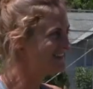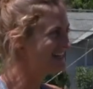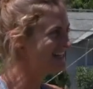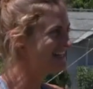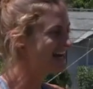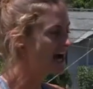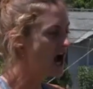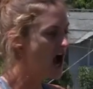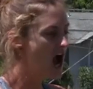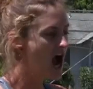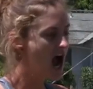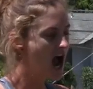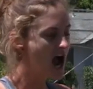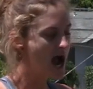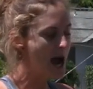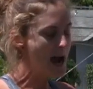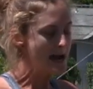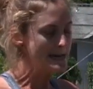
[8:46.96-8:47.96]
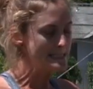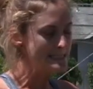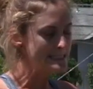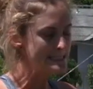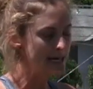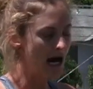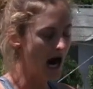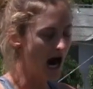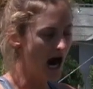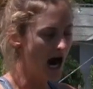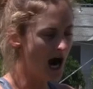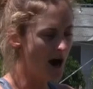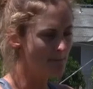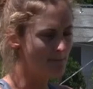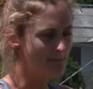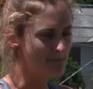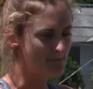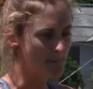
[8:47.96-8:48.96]
miles yesterday?
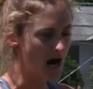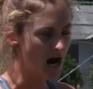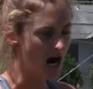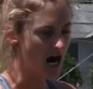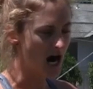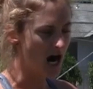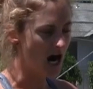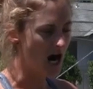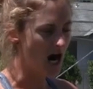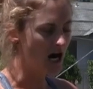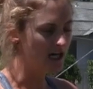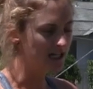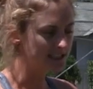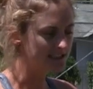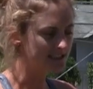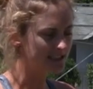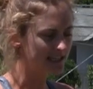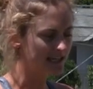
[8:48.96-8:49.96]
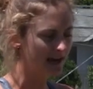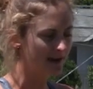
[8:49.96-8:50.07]
Um, Honestly,